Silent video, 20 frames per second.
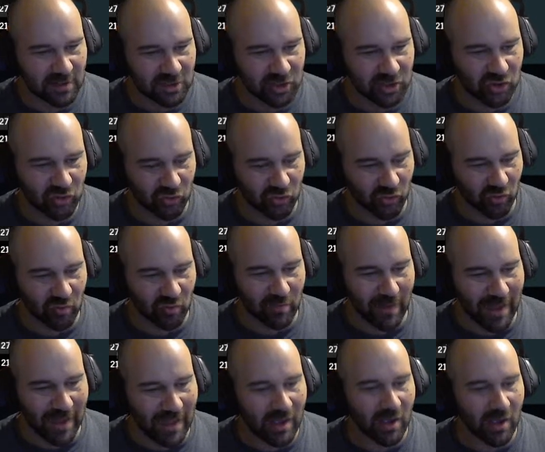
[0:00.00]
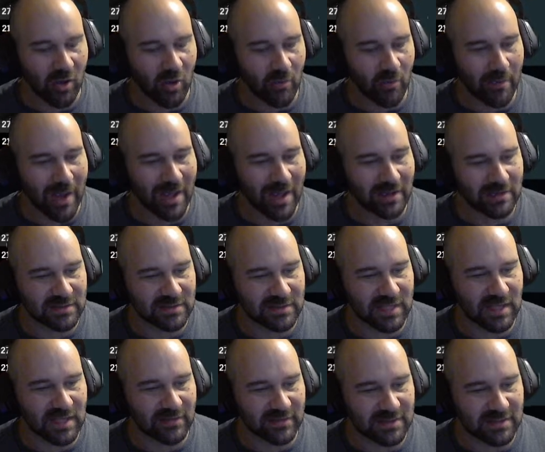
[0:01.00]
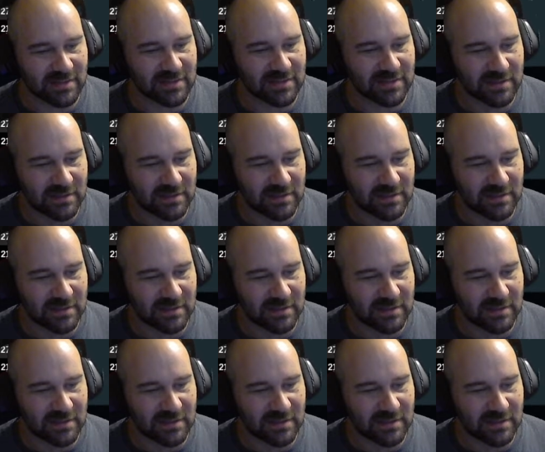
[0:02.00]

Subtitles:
Shrewd Mayo, Miles Davis.